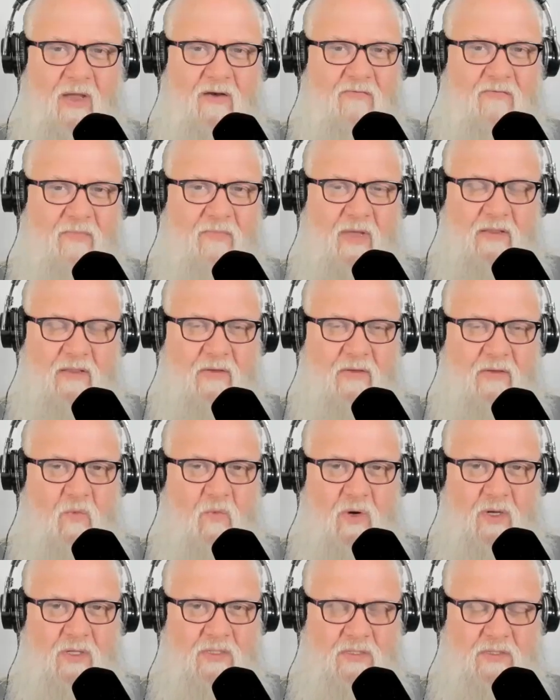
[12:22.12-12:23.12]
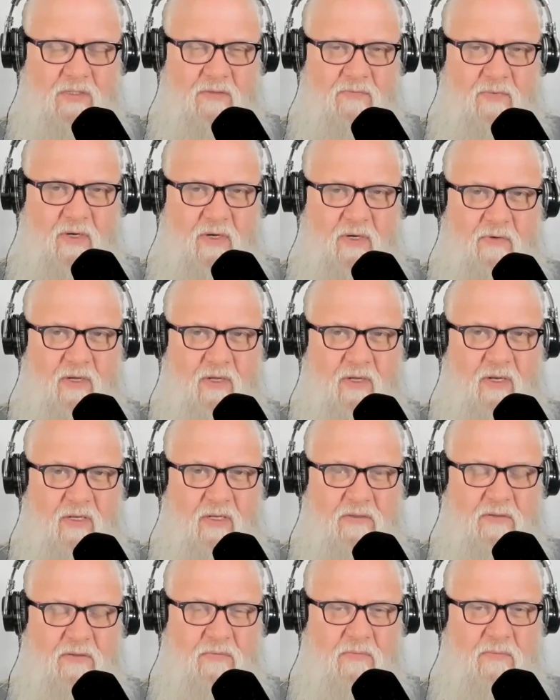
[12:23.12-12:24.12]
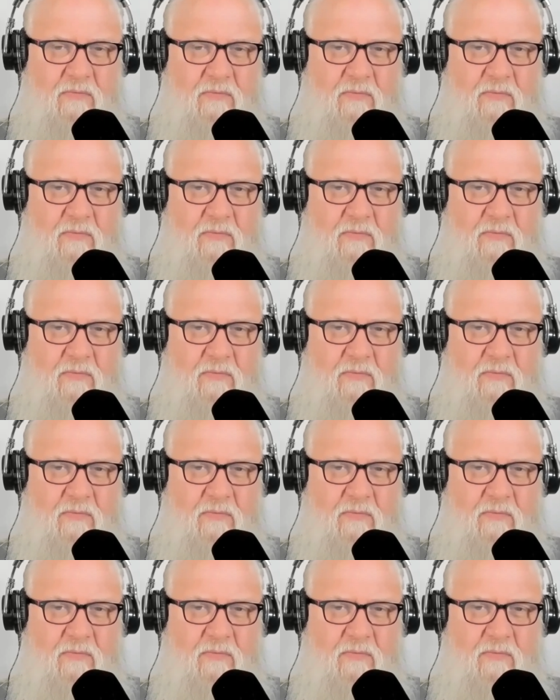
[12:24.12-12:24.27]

might have met them once by recollection.